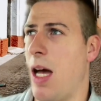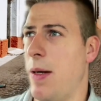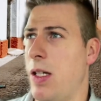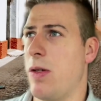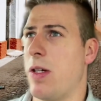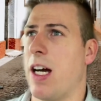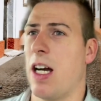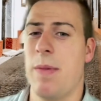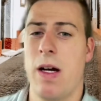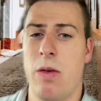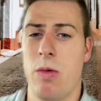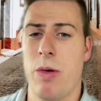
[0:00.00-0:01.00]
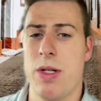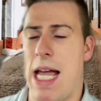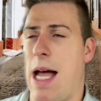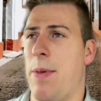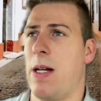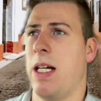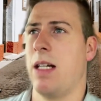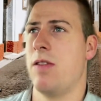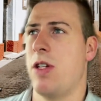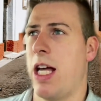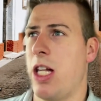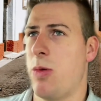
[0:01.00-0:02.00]
I mean, you talk about what was happening
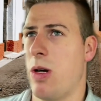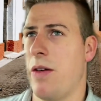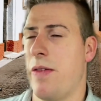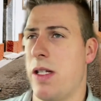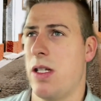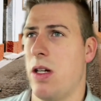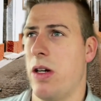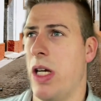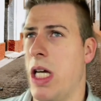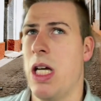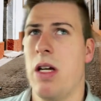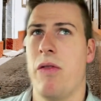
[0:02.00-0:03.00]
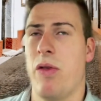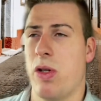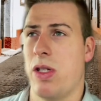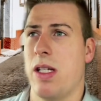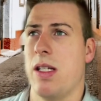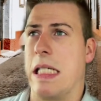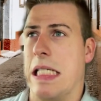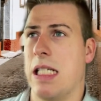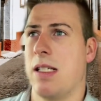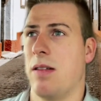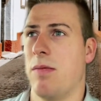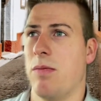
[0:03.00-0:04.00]
in January of this year
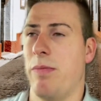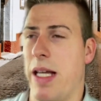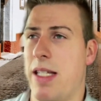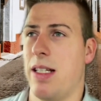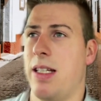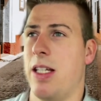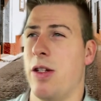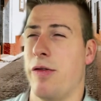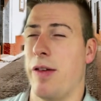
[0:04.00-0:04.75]
versus basically